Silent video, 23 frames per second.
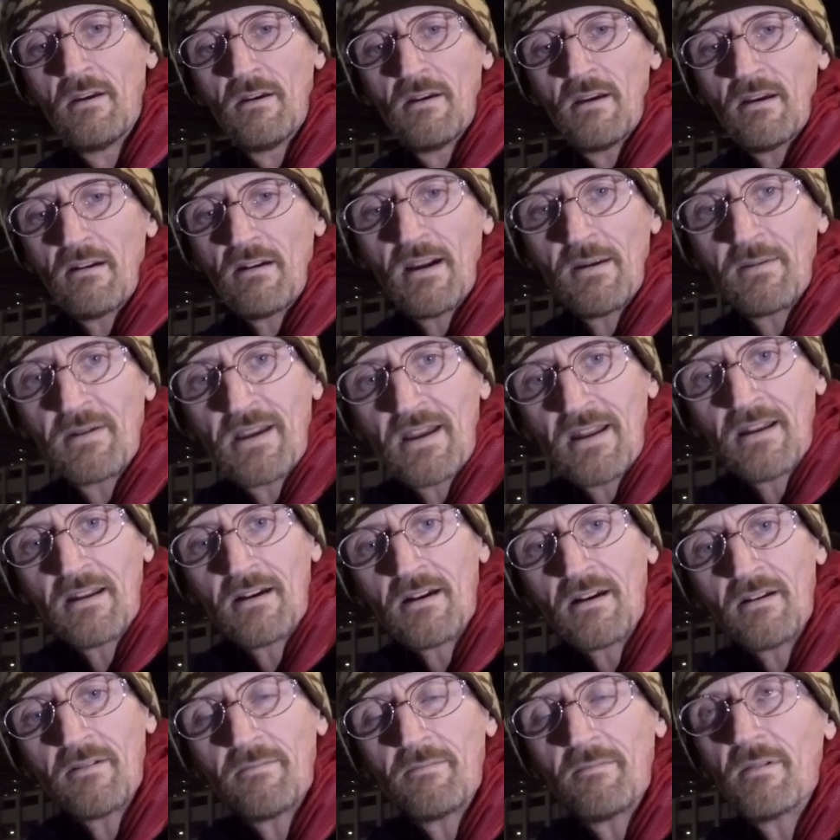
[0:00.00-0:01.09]
Here I am again.
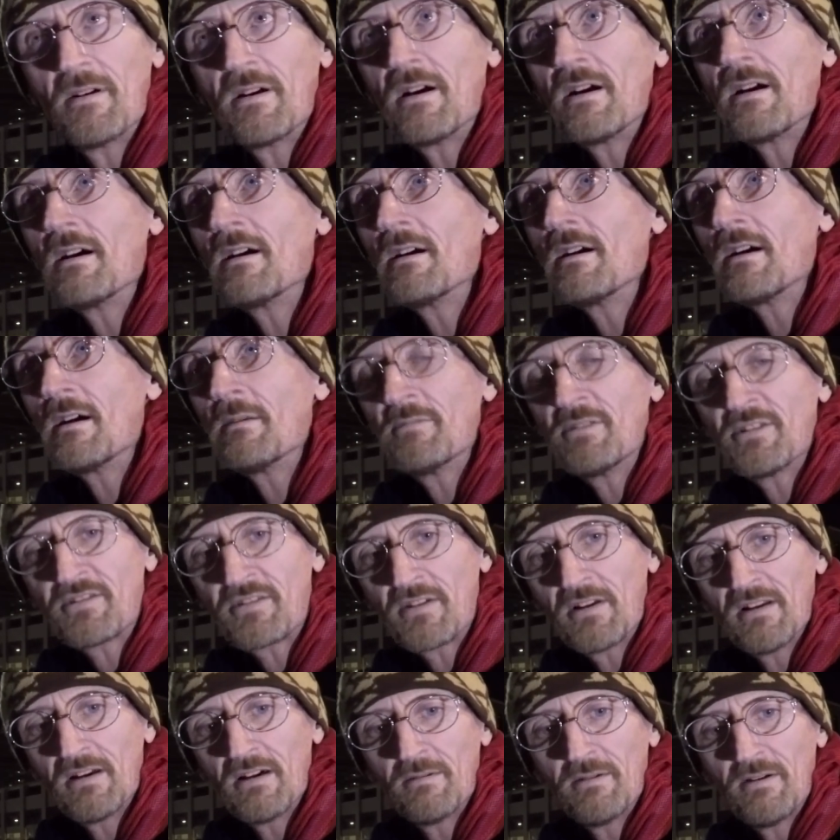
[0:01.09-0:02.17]
I'm just a
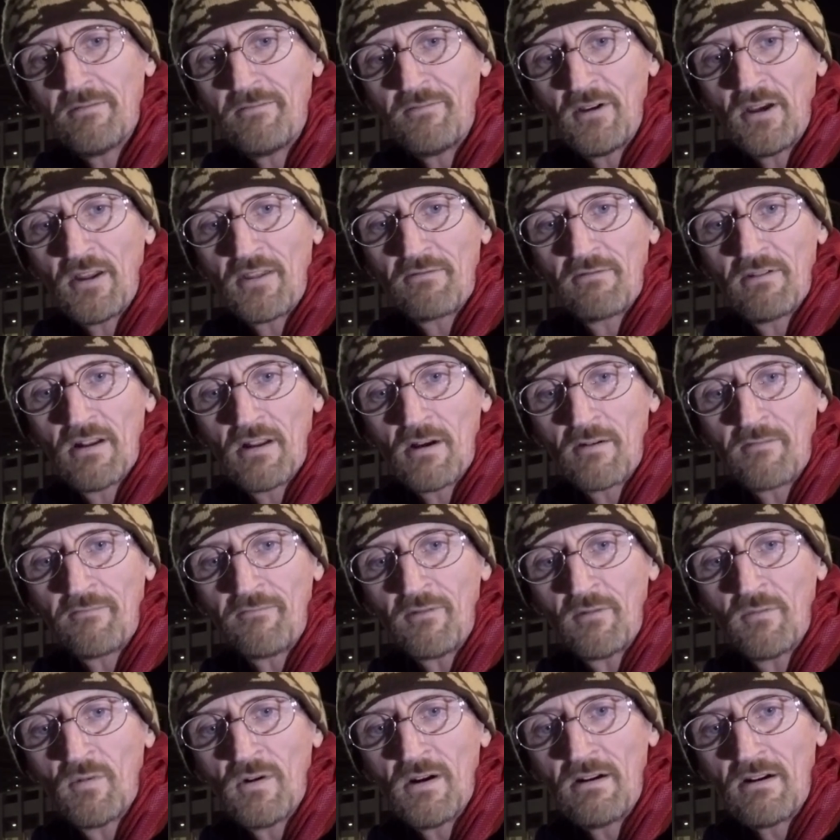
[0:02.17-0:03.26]
little bit further along
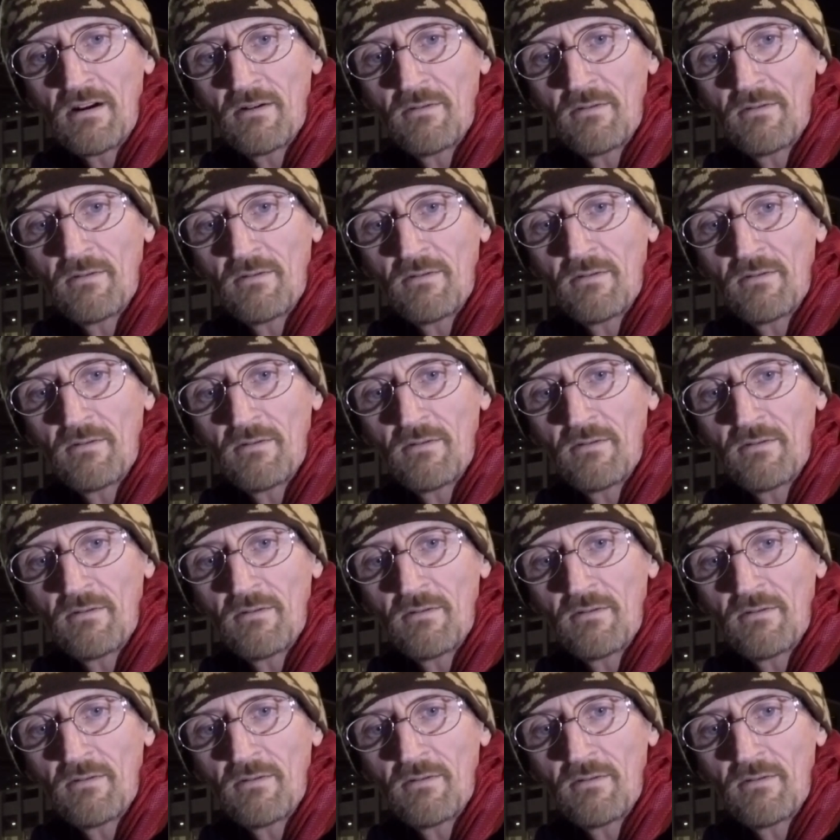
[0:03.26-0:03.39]
from where I